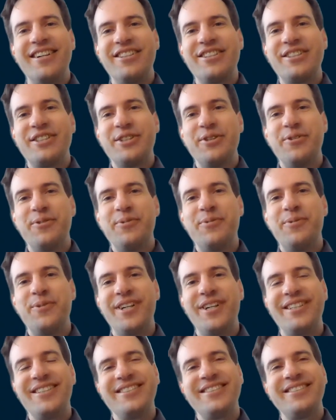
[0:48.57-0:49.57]
So
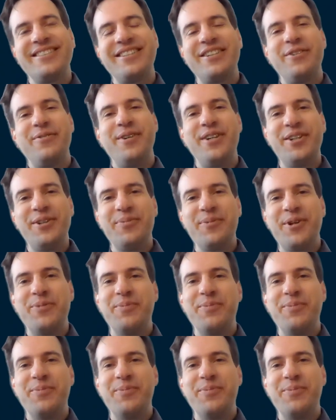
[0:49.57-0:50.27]
what is a quantum